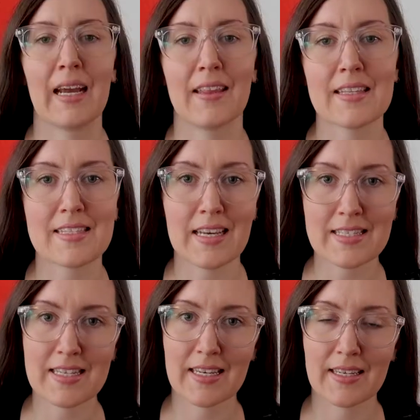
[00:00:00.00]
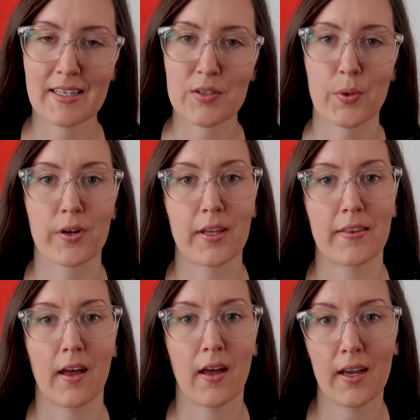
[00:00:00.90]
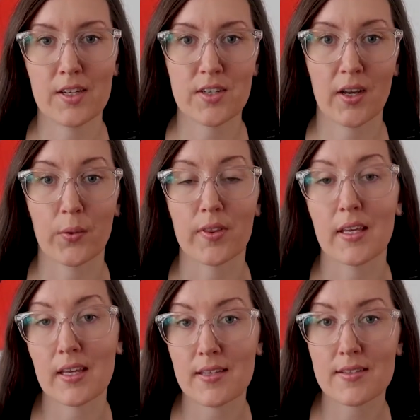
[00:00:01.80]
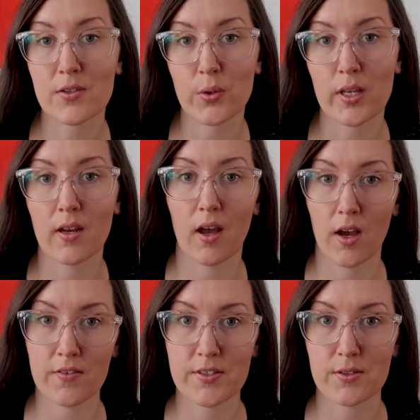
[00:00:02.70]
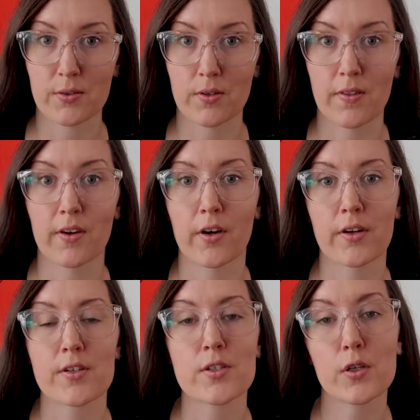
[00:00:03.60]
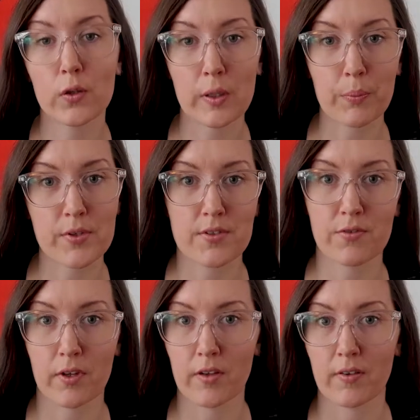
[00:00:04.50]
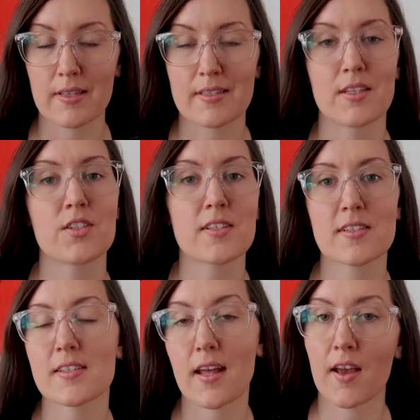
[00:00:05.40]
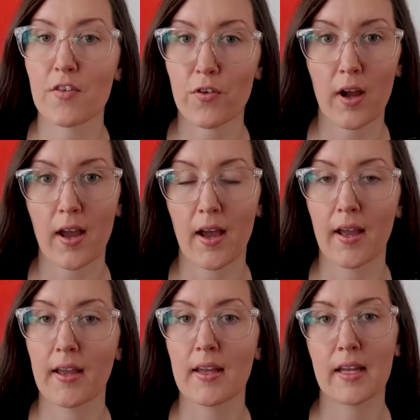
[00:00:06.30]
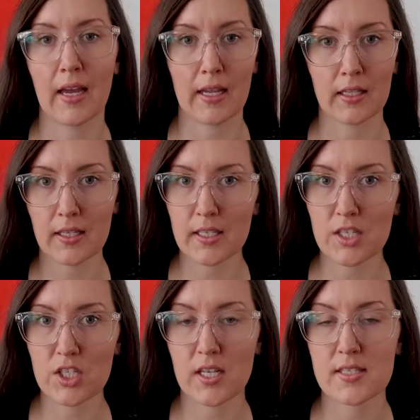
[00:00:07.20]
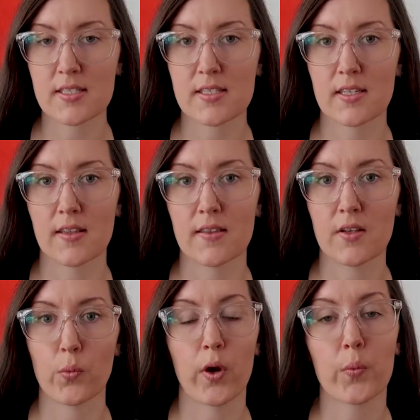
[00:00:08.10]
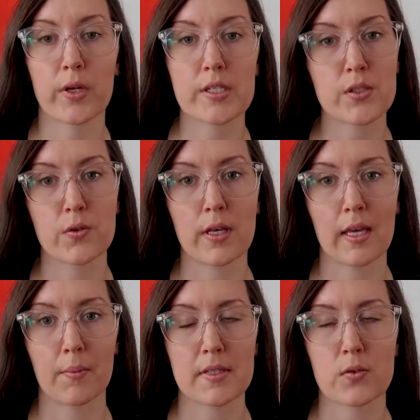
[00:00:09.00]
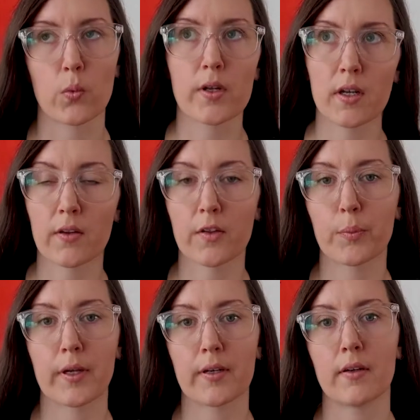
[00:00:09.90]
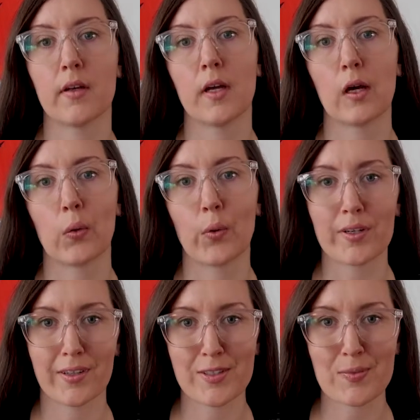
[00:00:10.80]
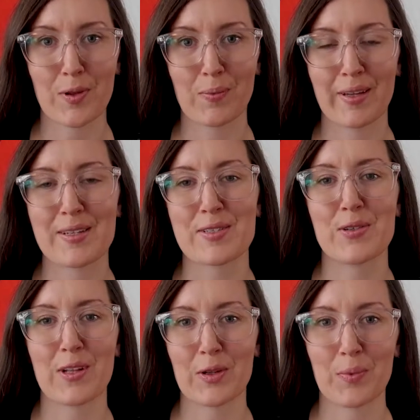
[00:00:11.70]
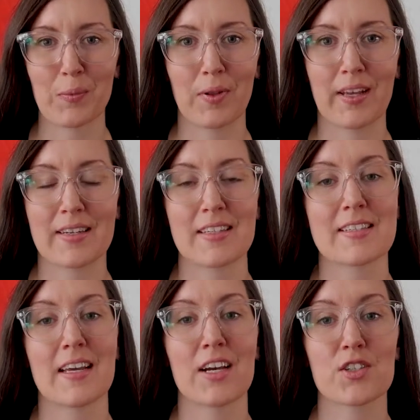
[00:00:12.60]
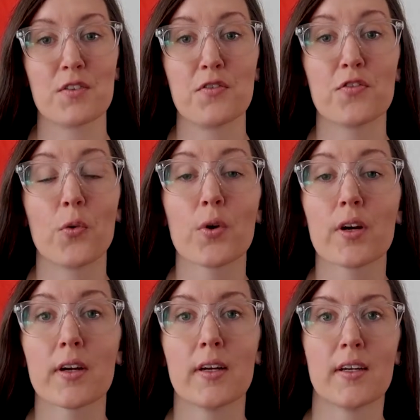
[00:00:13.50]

In this next hand, we are in the hijack with ace queen offsuit. There are 2 limpers in front of us, and just as an FYI, at Lucky Chances in the 1-1-2 game, it's $1 on the button, $1 small blind, $2 big blind. It's actually $4